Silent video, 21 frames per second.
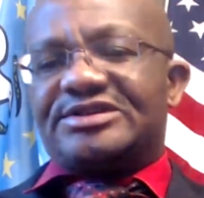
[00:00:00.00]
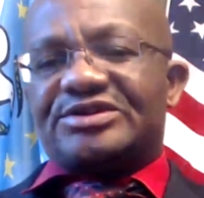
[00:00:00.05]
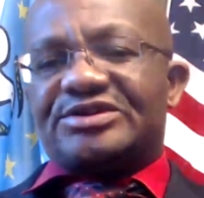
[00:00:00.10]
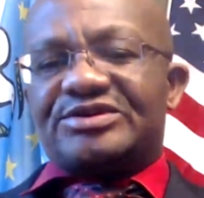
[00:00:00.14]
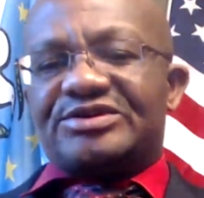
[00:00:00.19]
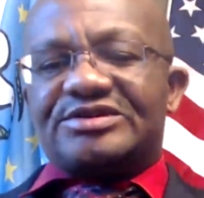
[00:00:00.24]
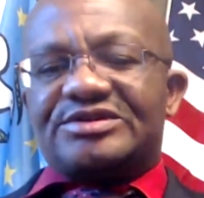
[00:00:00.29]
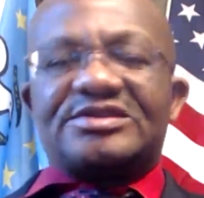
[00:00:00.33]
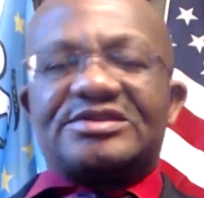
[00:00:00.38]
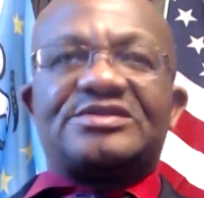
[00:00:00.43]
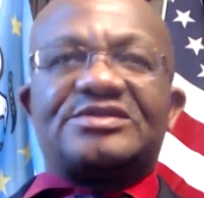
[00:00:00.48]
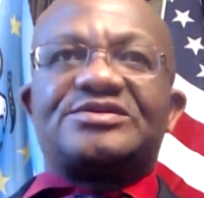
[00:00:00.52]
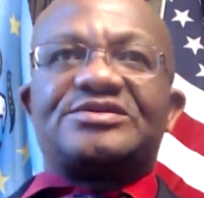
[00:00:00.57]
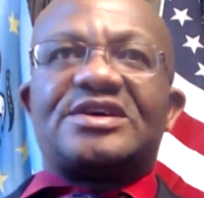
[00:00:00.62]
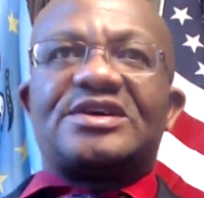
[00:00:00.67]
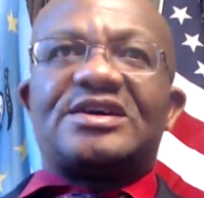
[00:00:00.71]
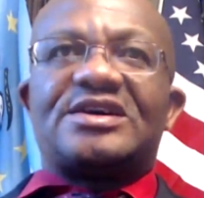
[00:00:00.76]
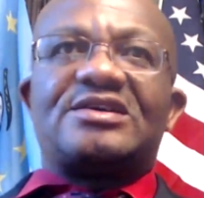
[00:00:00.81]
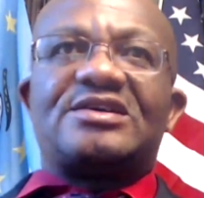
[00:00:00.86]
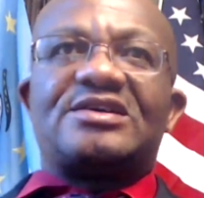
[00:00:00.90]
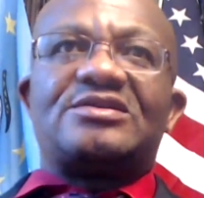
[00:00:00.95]
so
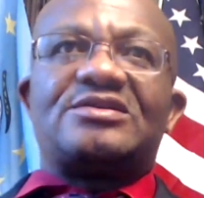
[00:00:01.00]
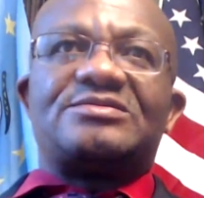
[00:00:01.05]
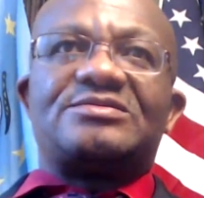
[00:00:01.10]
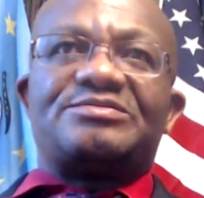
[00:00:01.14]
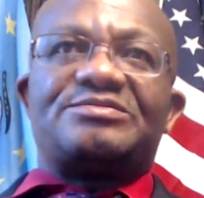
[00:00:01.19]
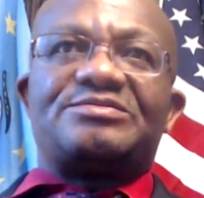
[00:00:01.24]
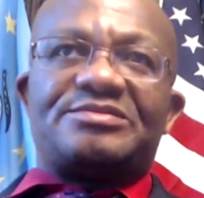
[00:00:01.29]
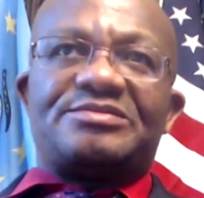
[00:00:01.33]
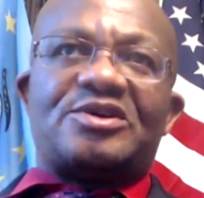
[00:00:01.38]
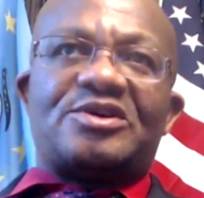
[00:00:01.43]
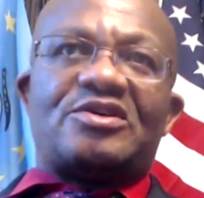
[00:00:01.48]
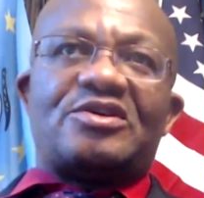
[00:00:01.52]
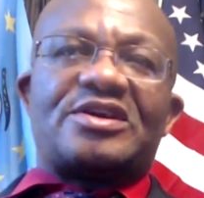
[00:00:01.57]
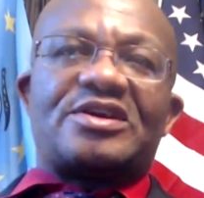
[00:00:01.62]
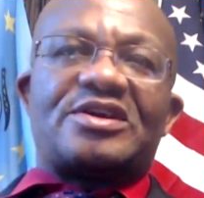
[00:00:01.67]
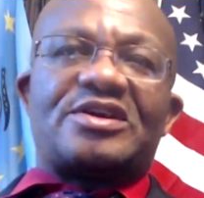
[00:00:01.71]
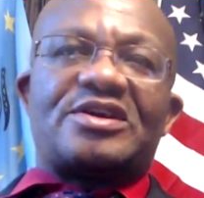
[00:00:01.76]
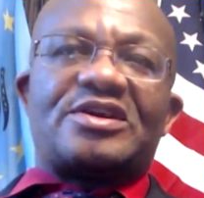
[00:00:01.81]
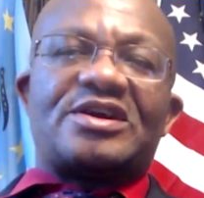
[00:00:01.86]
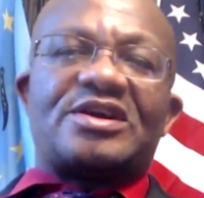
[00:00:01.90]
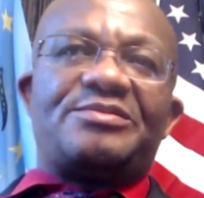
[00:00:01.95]
those are
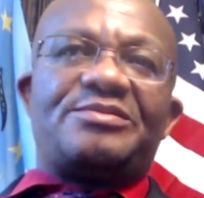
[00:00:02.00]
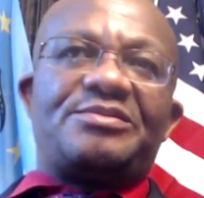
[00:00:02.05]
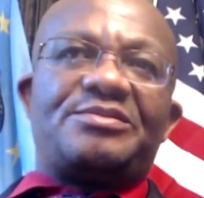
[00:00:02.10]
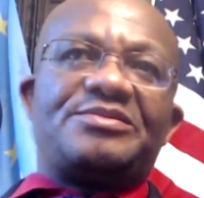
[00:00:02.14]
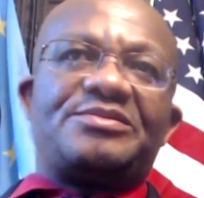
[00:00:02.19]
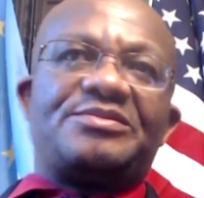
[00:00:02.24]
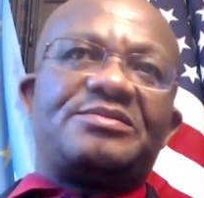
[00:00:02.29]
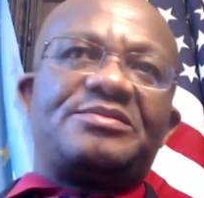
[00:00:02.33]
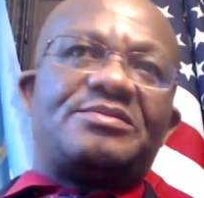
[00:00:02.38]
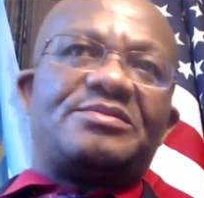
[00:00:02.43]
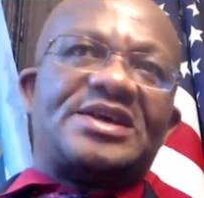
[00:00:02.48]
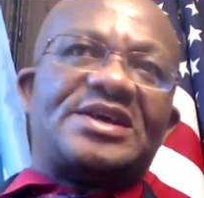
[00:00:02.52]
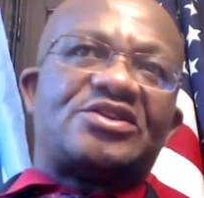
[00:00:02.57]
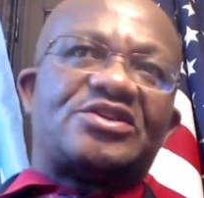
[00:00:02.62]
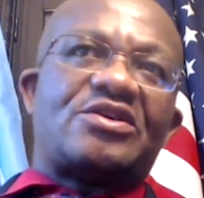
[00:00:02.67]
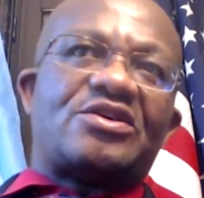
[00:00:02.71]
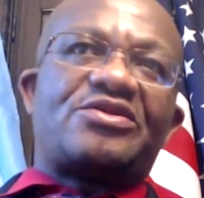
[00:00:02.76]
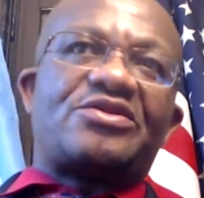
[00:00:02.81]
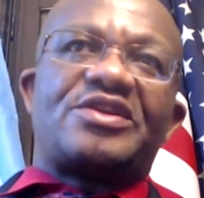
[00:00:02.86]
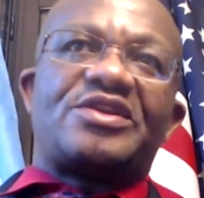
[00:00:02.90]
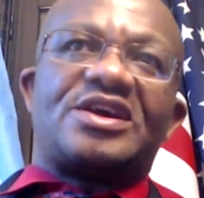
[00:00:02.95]
other
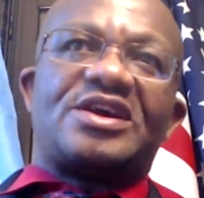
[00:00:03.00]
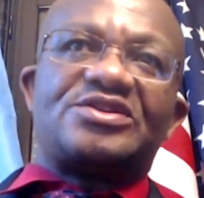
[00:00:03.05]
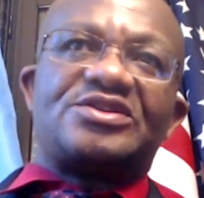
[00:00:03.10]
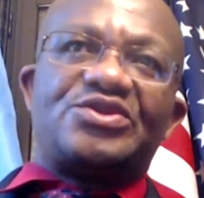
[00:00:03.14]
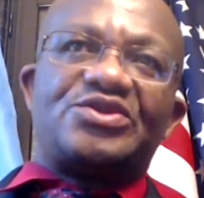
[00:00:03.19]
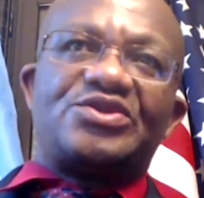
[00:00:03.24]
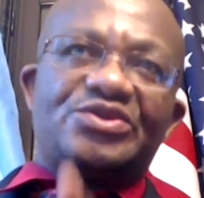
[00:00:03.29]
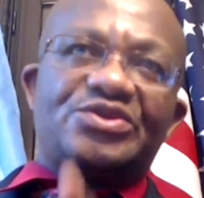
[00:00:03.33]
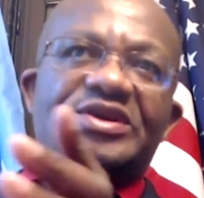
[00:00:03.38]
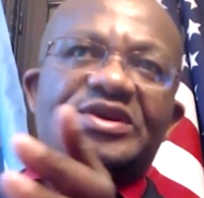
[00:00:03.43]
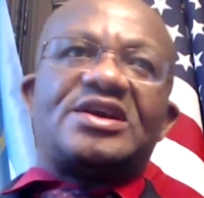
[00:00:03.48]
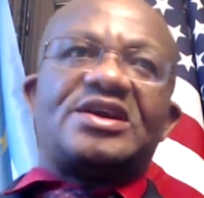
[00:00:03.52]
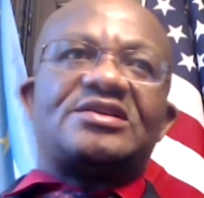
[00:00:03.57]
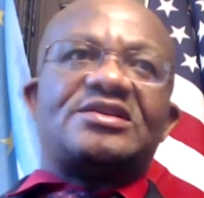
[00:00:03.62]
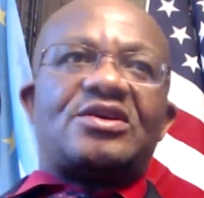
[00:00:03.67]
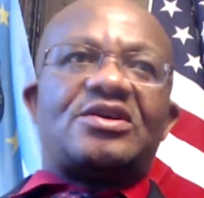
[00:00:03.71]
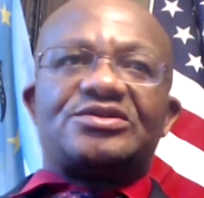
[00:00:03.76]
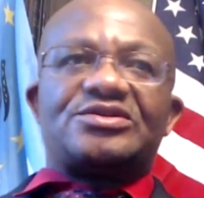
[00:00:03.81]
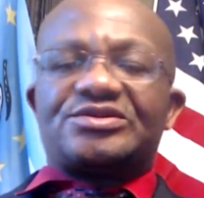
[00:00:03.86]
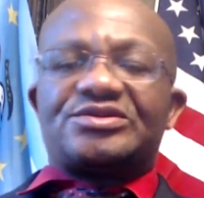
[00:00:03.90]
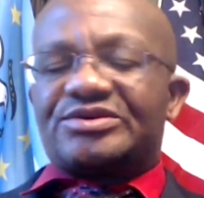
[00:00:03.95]
methods that you
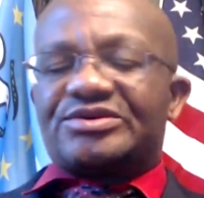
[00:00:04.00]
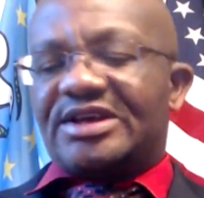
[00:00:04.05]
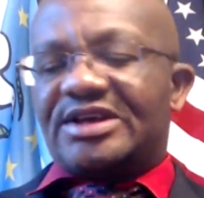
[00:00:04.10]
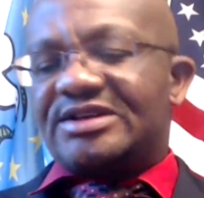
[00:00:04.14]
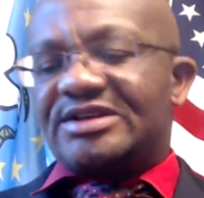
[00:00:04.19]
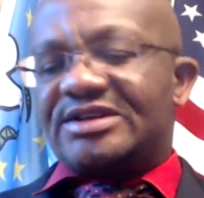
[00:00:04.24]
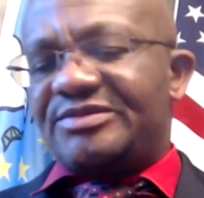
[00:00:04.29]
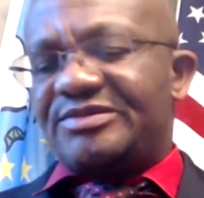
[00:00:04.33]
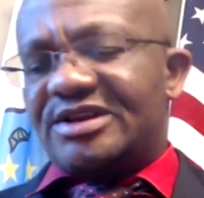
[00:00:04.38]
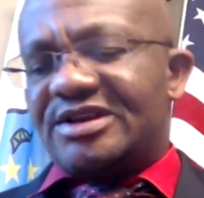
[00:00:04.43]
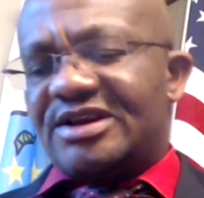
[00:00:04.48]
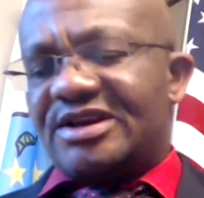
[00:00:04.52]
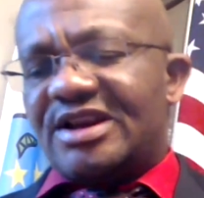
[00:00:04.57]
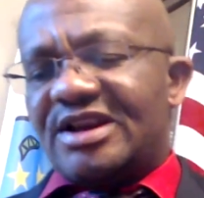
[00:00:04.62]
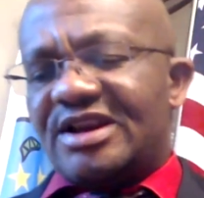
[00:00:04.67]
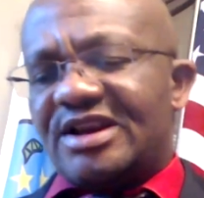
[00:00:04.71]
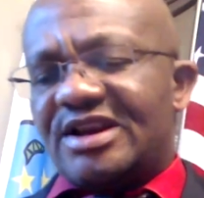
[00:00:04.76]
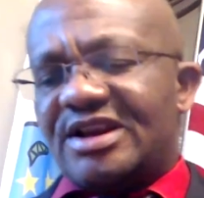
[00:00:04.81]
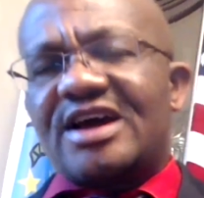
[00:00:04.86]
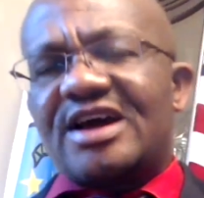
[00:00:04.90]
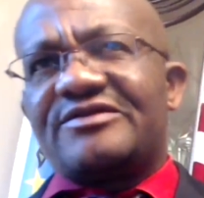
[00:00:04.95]
can also get me
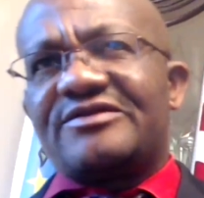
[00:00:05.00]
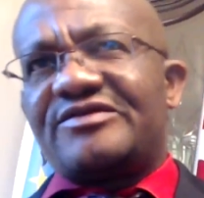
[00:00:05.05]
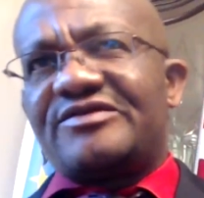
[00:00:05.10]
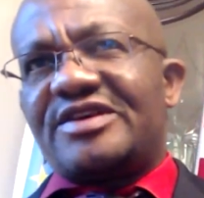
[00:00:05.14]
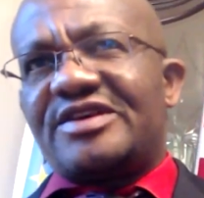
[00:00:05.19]
live.